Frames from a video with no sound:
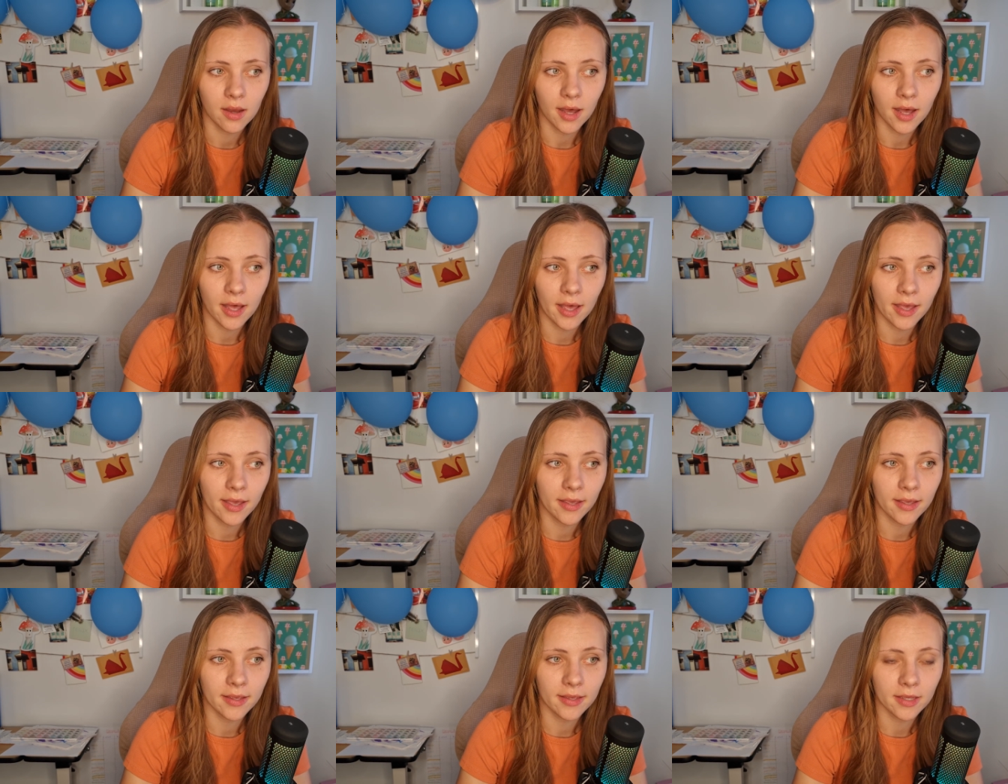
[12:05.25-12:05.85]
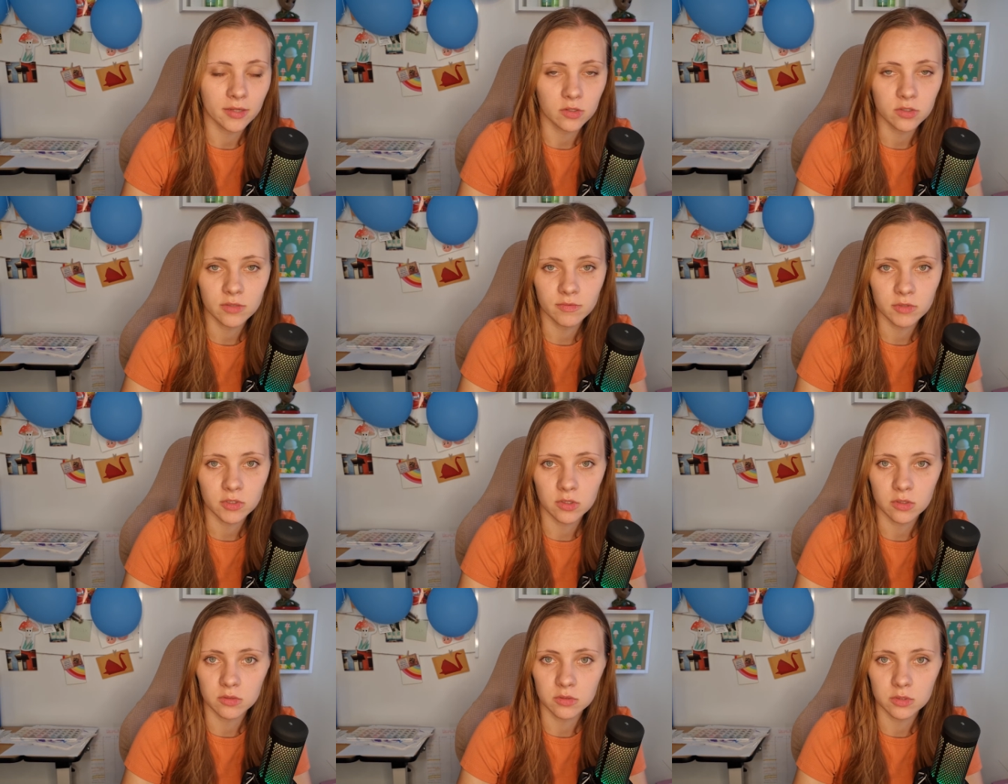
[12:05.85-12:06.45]
i cannot
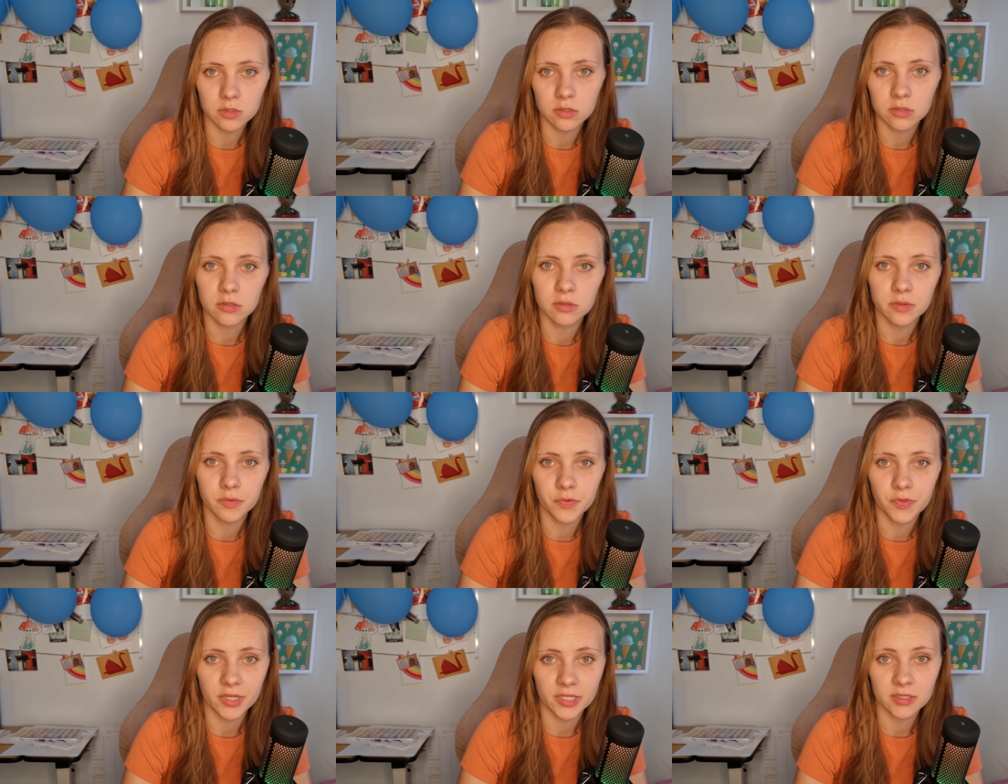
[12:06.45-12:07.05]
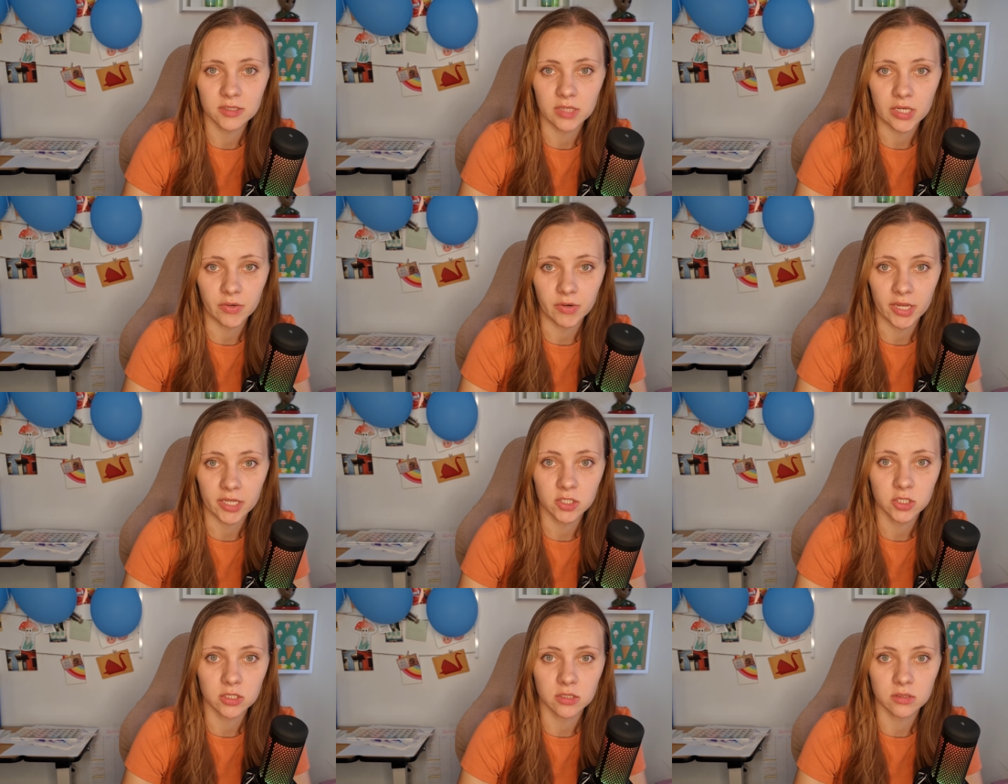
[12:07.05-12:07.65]
even go to that
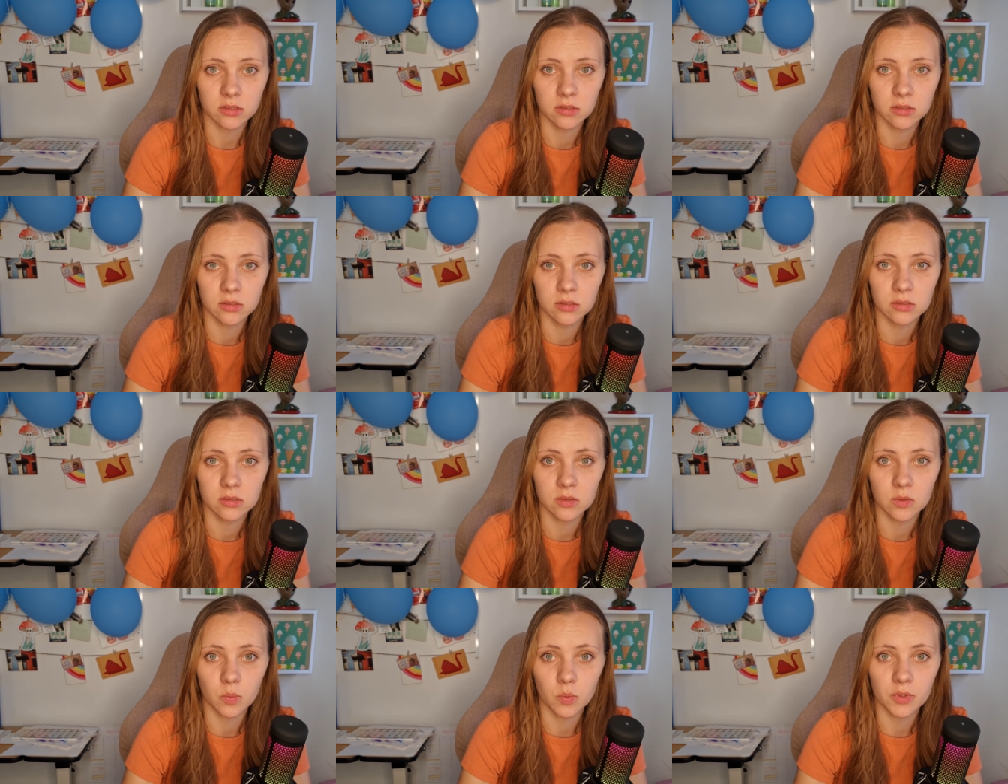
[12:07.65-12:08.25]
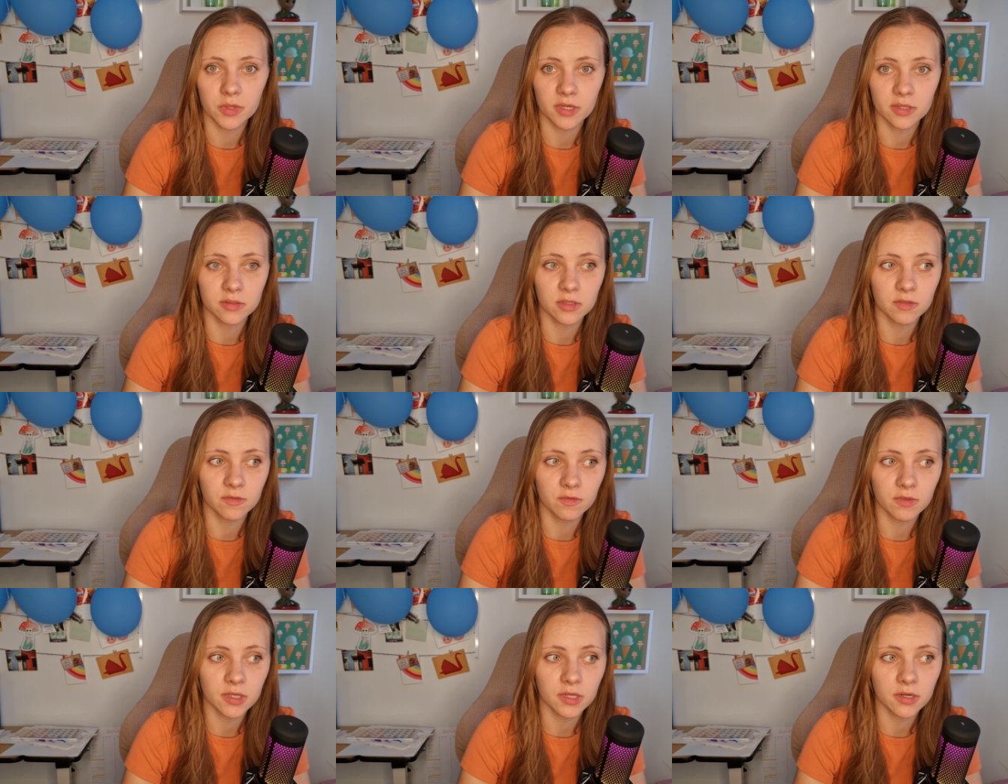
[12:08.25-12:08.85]
direction without
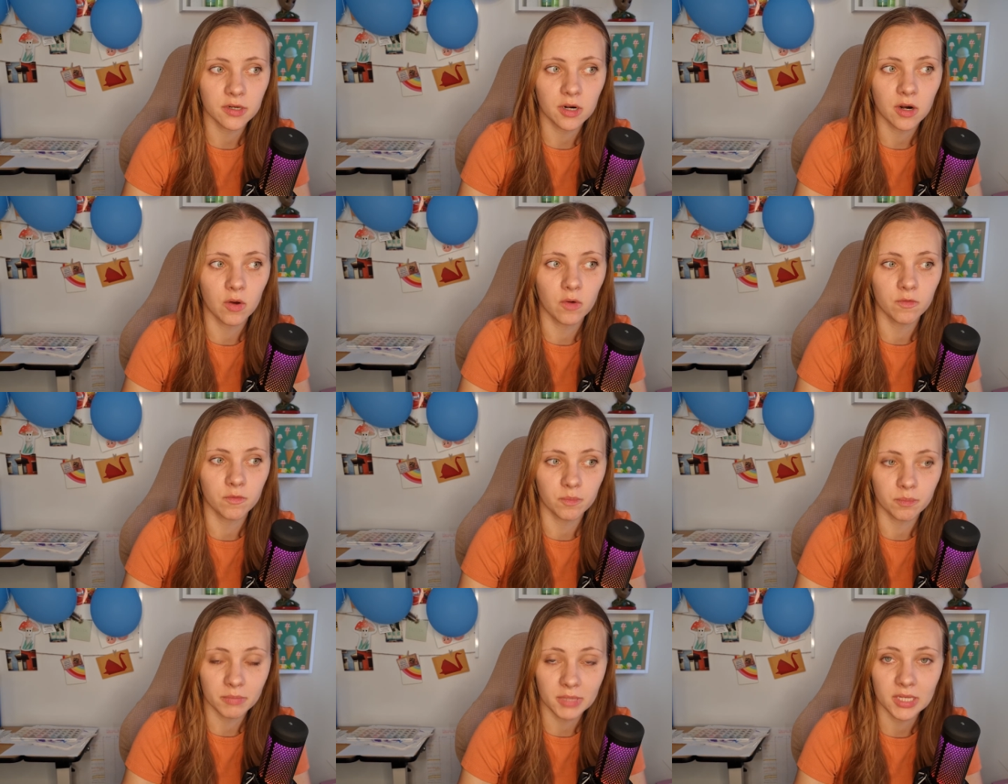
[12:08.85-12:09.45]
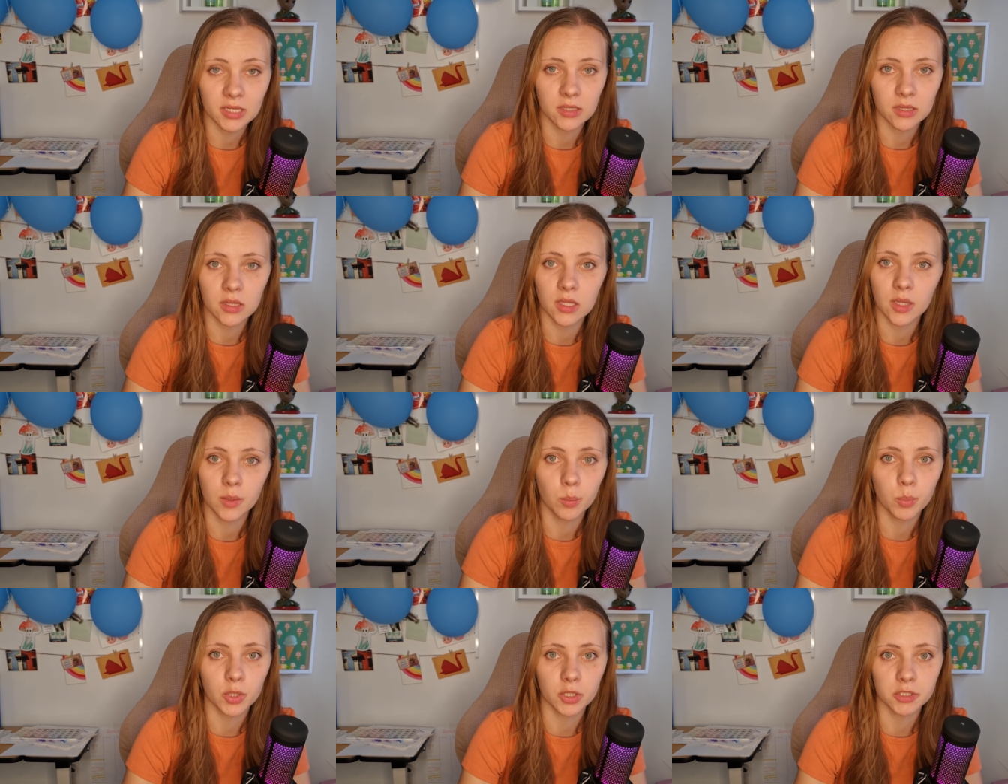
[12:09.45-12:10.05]
the fear of meeting
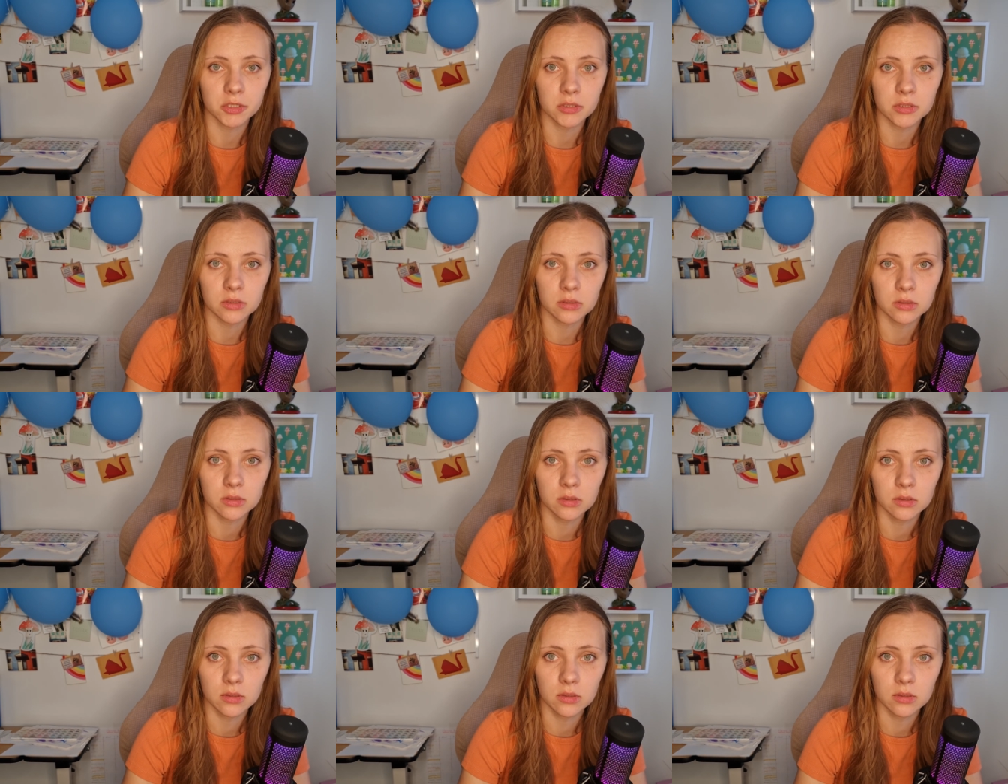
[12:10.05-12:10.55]
that person